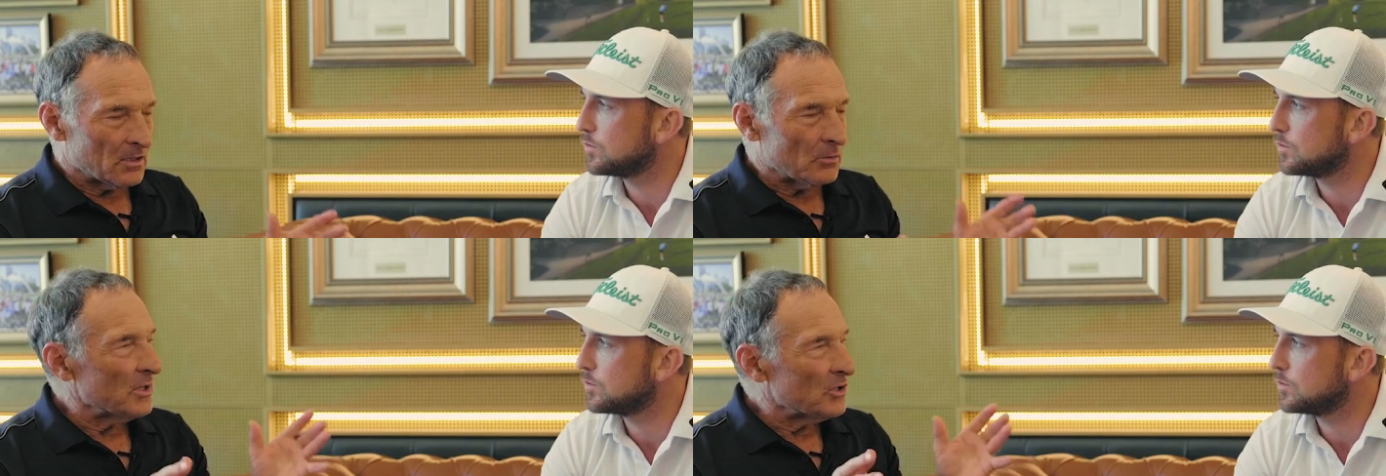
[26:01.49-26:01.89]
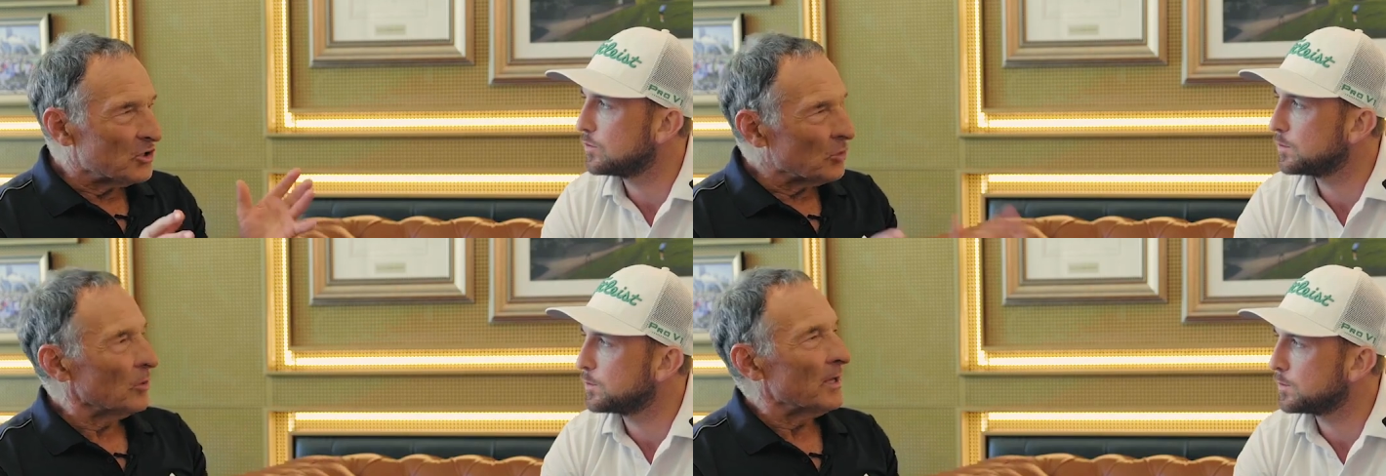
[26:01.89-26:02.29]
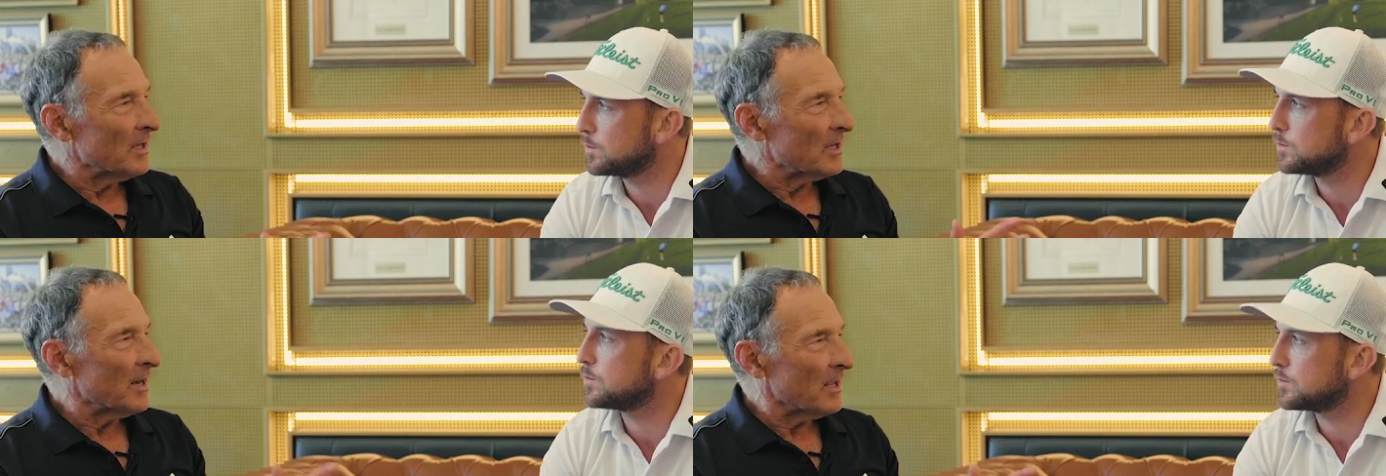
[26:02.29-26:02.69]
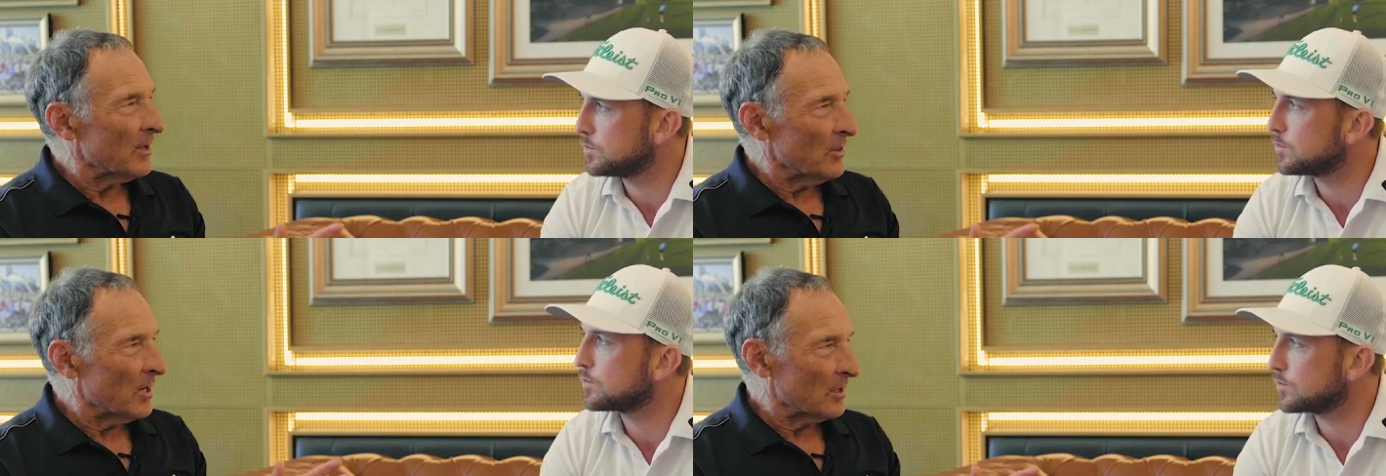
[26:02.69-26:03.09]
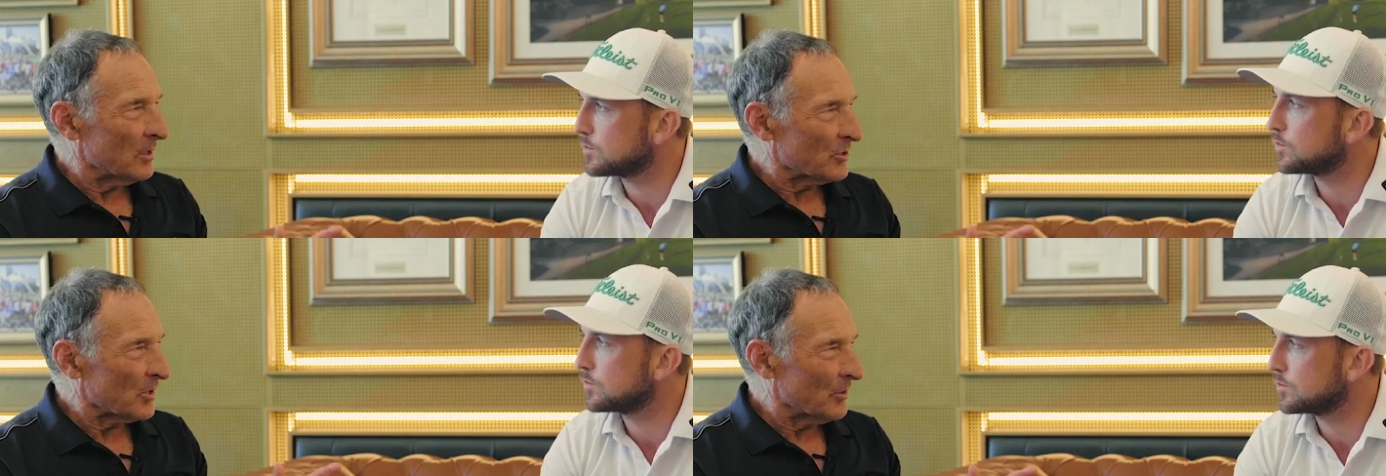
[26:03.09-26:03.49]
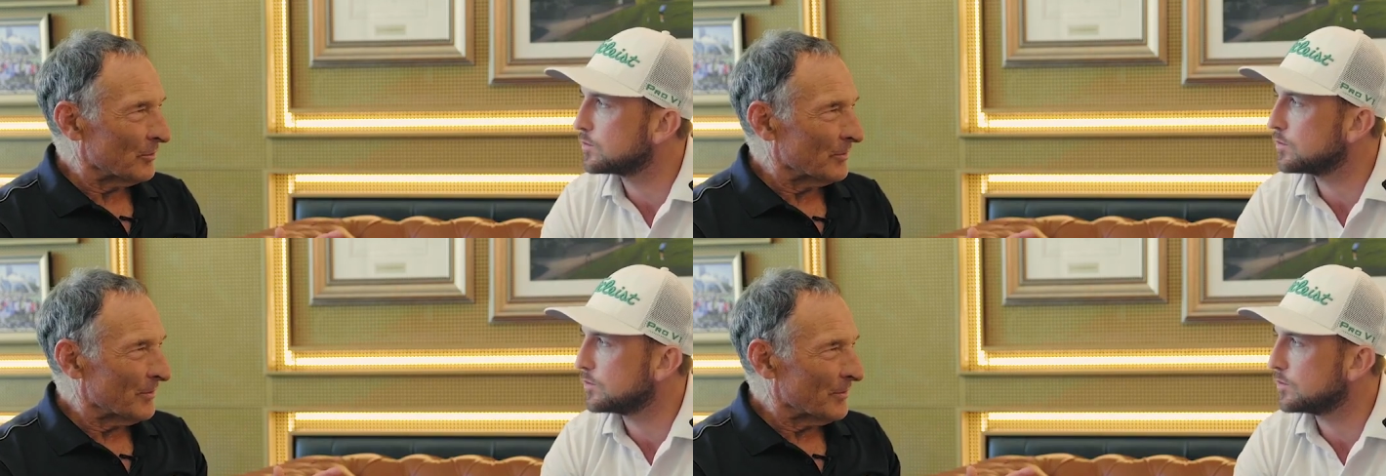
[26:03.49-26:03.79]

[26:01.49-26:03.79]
Speaker 1: to enjoy getting in the open zone.